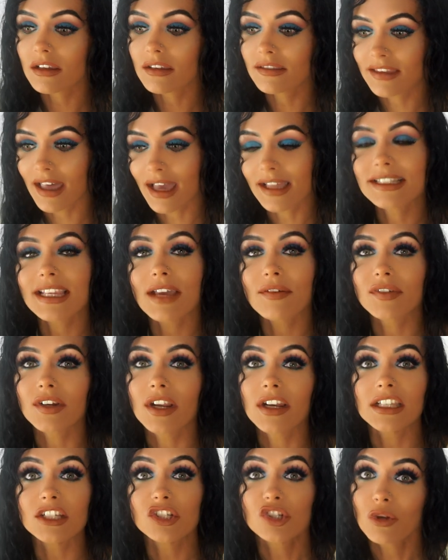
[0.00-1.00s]
That
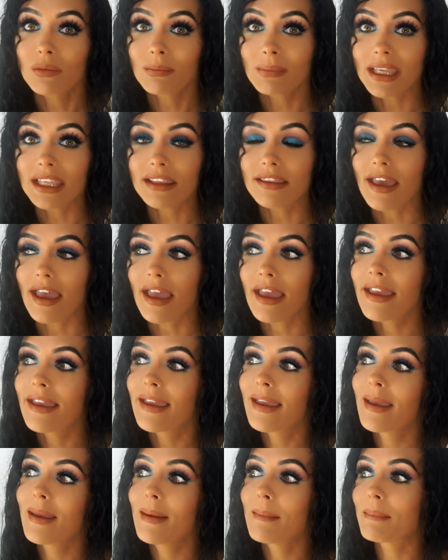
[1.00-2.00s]
definitely should be there,
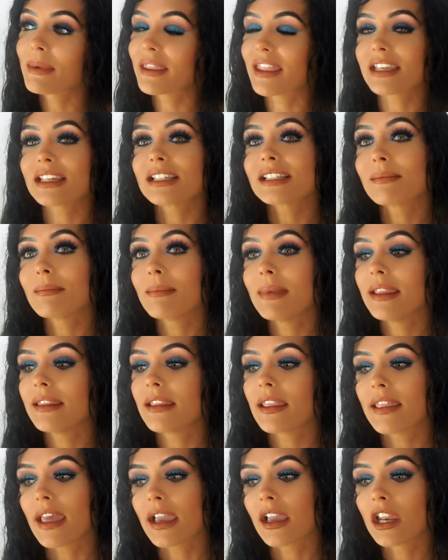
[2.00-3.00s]
but that doesn't mean
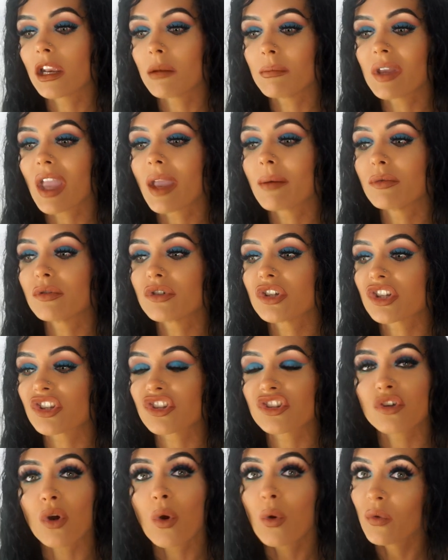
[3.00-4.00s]
that they're going to be able to
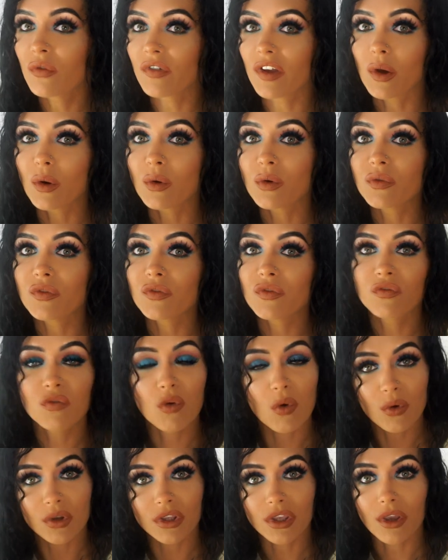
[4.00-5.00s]
solve it all
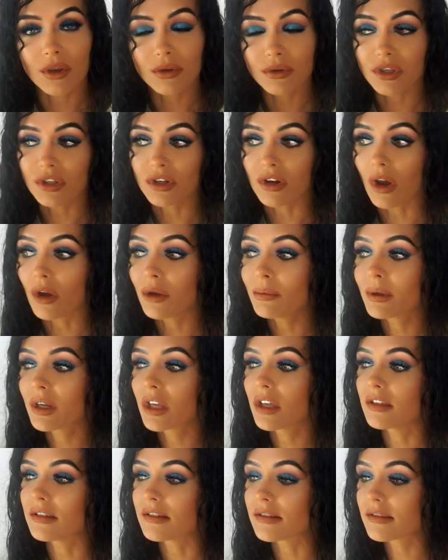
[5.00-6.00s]
for you, you know,
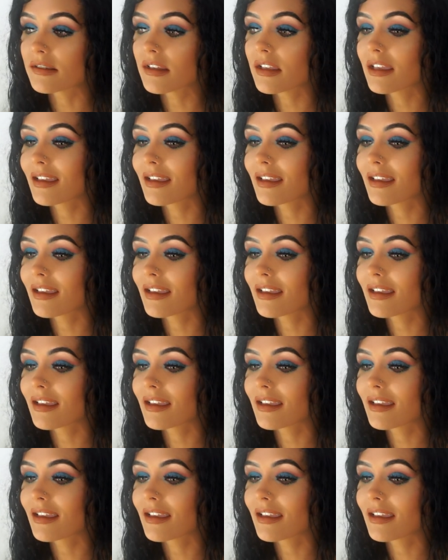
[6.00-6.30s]
because